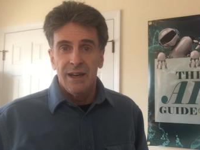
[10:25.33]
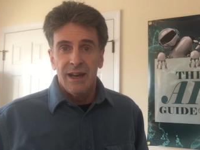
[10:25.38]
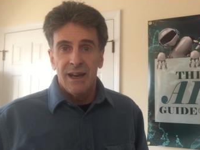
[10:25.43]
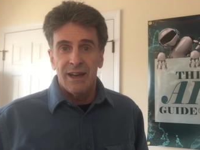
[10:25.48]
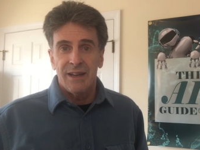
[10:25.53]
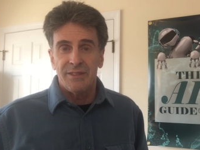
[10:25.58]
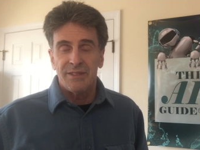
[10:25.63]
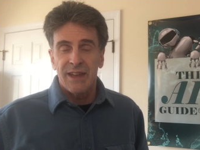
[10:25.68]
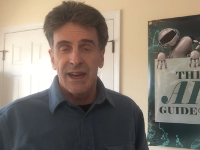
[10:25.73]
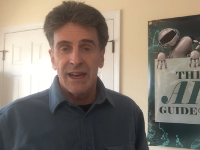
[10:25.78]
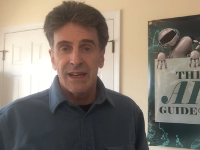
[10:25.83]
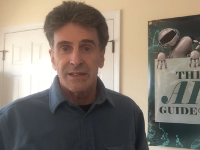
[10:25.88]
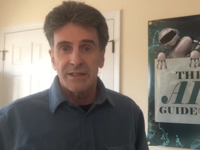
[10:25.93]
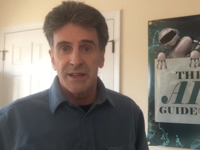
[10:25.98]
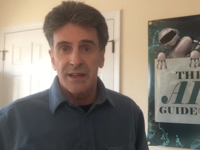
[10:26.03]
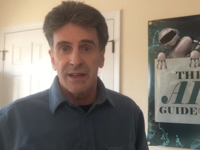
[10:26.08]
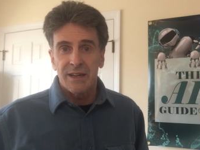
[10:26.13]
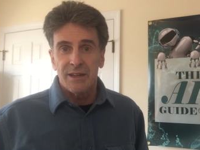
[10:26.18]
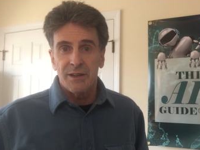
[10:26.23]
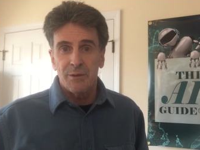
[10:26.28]
And thanks
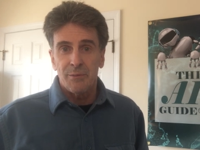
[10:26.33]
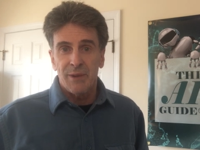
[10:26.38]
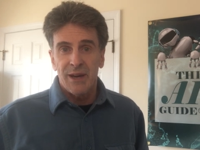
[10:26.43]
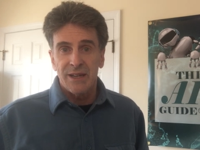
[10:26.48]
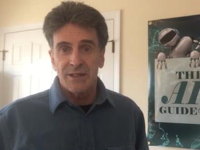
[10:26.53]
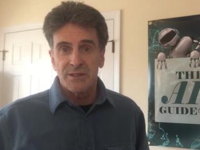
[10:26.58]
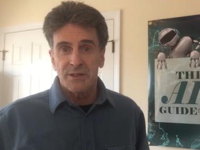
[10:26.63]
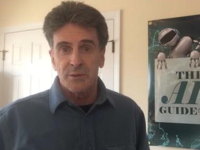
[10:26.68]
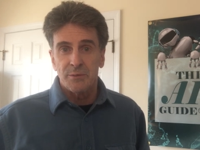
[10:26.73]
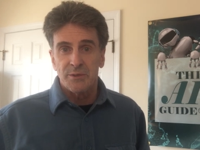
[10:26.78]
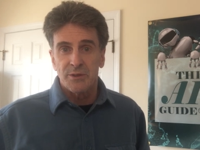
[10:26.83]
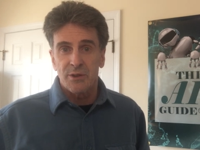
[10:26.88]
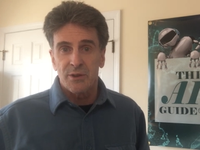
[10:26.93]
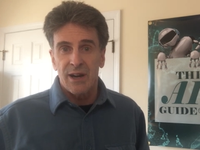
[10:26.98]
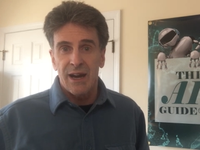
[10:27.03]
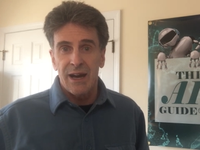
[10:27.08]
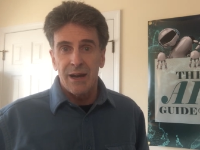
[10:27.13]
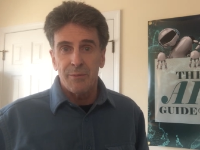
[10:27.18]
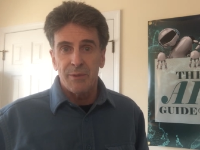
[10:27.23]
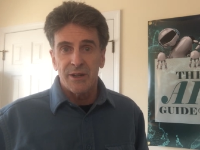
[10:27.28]
again to my
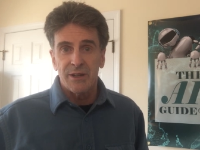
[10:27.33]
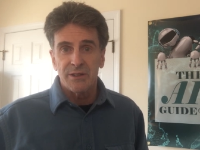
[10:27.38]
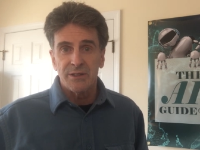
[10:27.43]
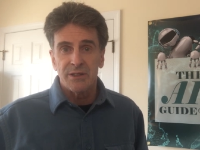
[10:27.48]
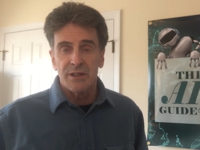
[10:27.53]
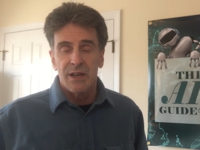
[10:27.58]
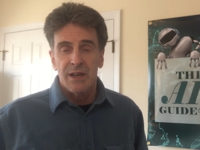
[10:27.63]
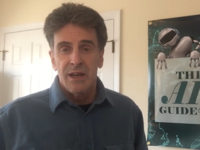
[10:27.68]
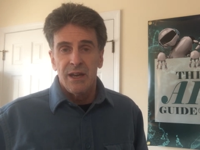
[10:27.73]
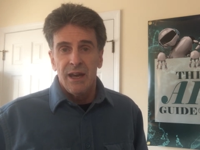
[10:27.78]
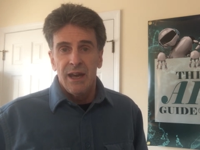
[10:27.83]
subscribers.